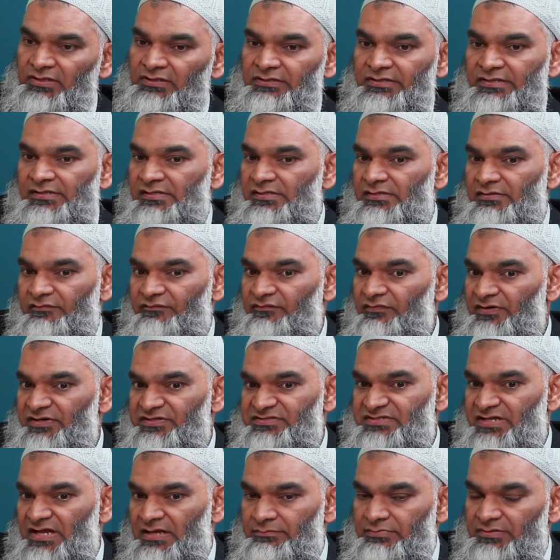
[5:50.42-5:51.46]
he, for
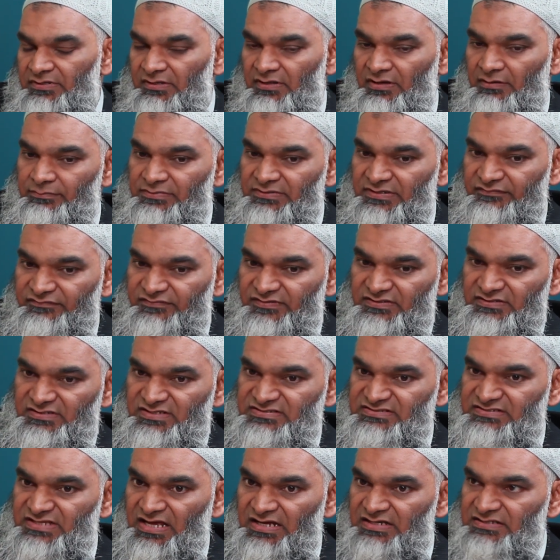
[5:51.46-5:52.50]
example, uplifted
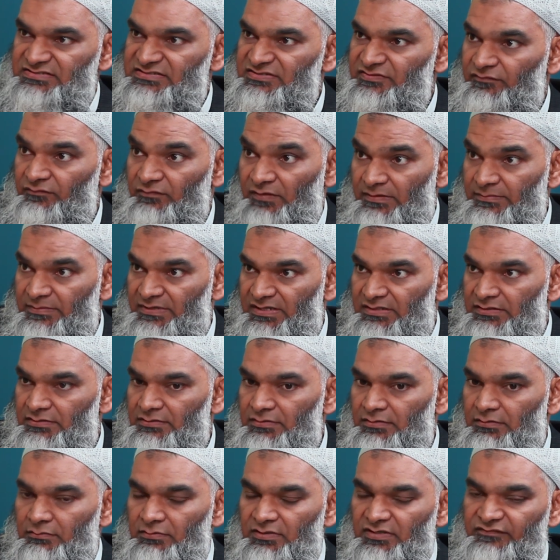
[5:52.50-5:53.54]
the status of women.
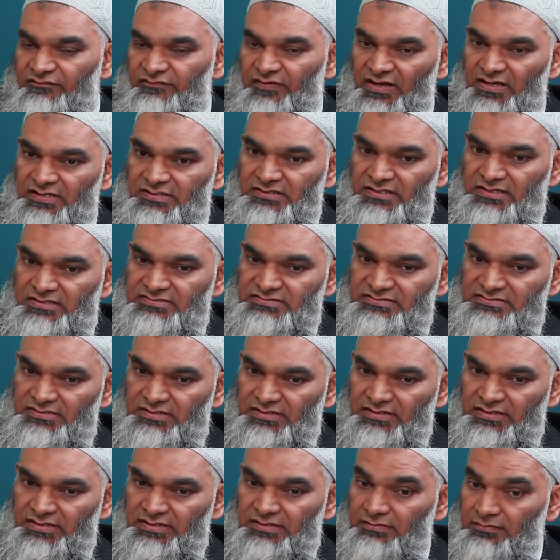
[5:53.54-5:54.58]
We find that
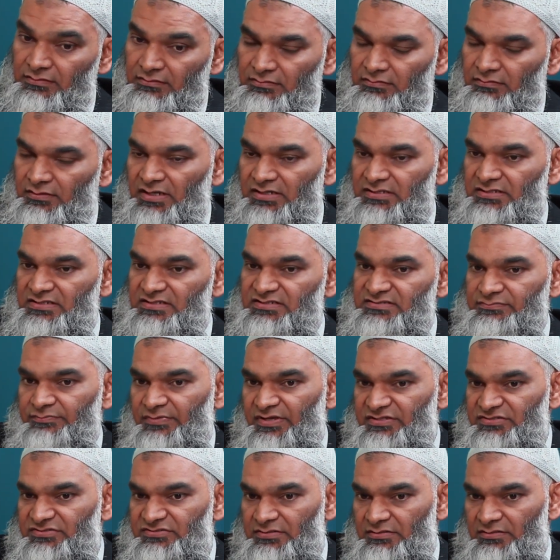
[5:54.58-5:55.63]
in the Quran it is
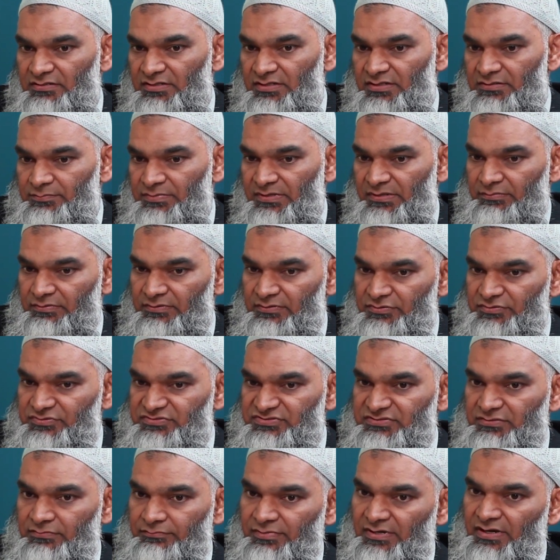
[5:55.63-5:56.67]
mentioned that people
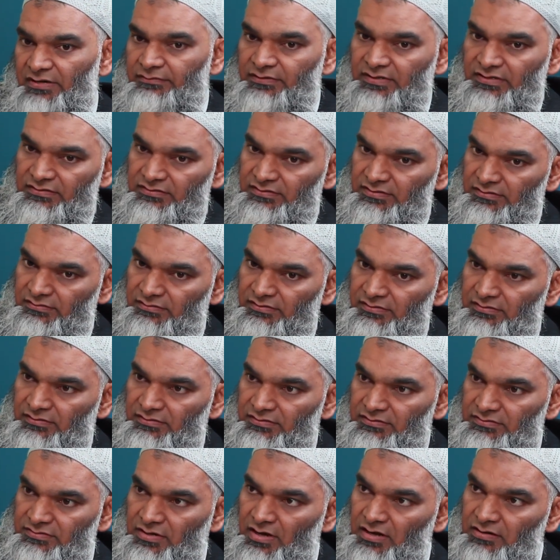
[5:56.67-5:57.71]
used to bury
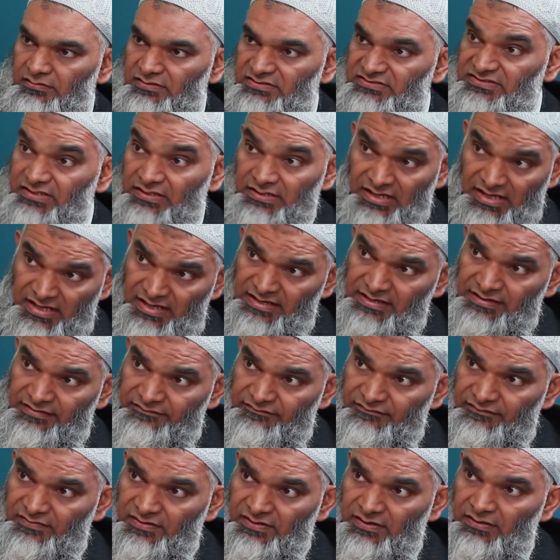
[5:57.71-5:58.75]
their daughters
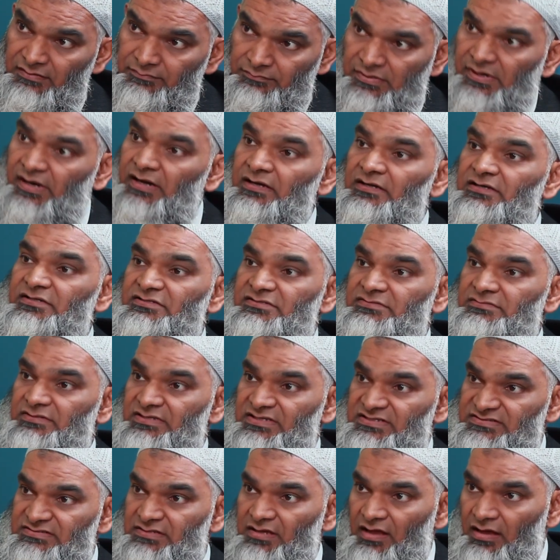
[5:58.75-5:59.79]
alive prior to
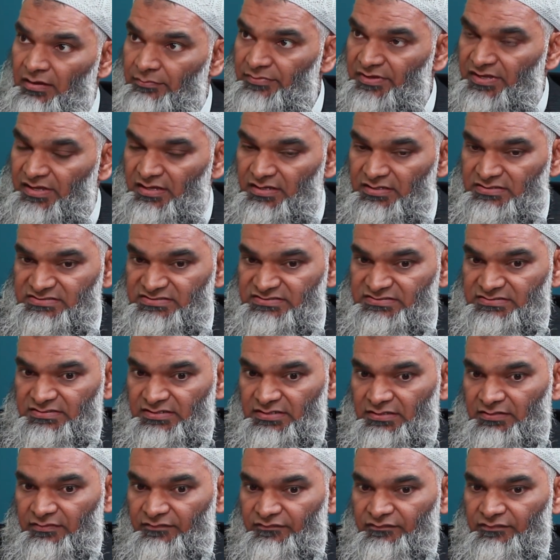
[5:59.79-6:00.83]
Islam, because
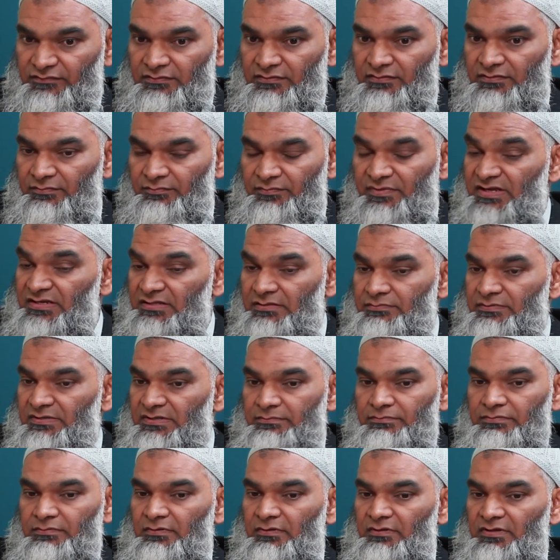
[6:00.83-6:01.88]
for many
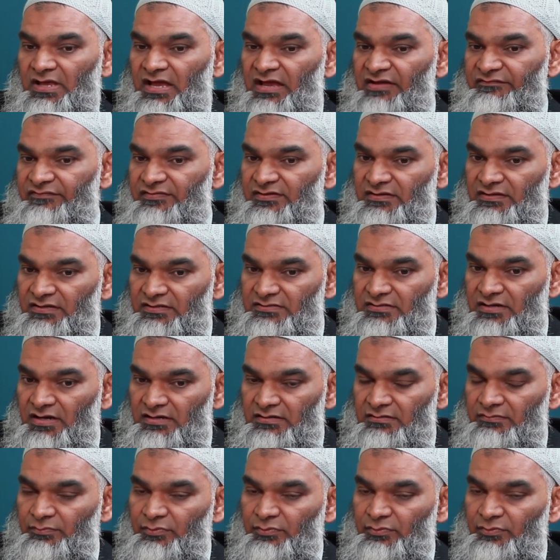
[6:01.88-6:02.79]
people, having a daughter